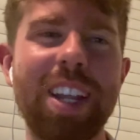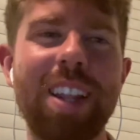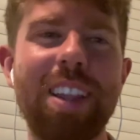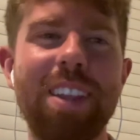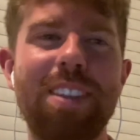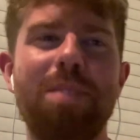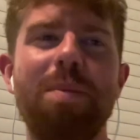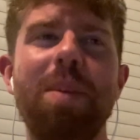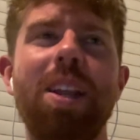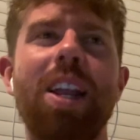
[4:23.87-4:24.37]

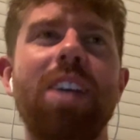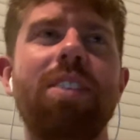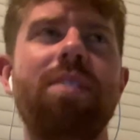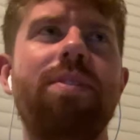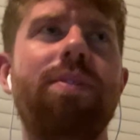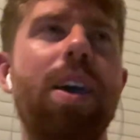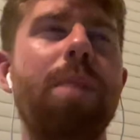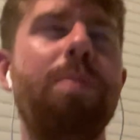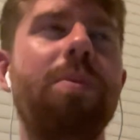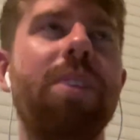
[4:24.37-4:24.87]
this to me last
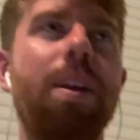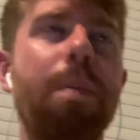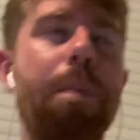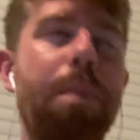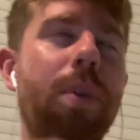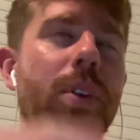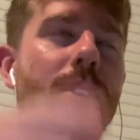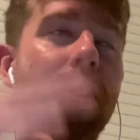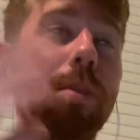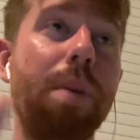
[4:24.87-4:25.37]
February and it
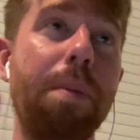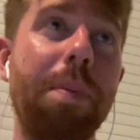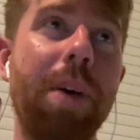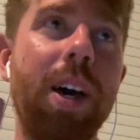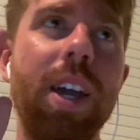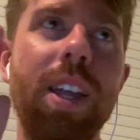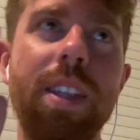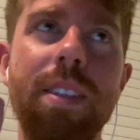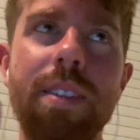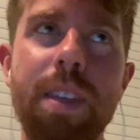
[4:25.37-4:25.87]
blew my mind.